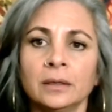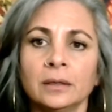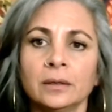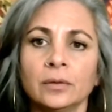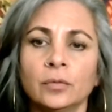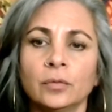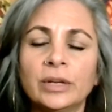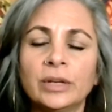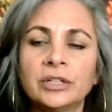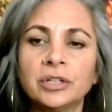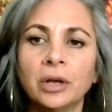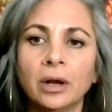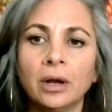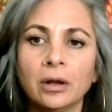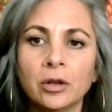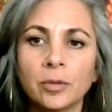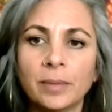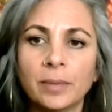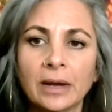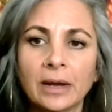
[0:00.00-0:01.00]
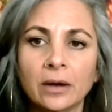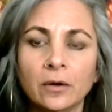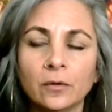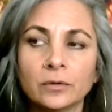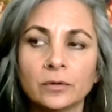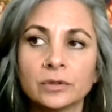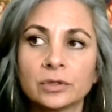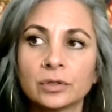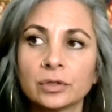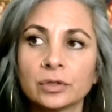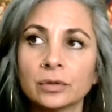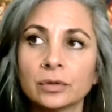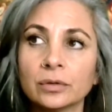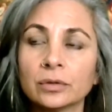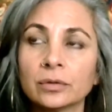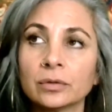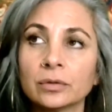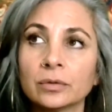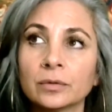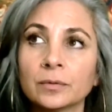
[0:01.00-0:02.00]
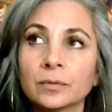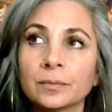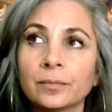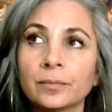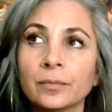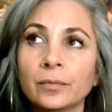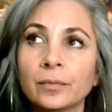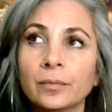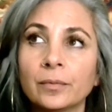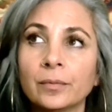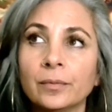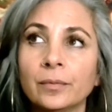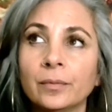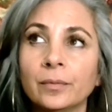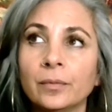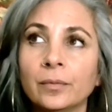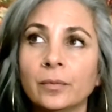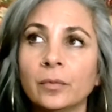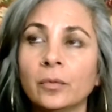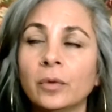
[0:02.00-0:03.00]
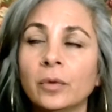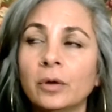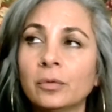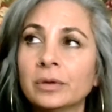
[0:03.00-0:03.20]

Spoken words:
we talk about what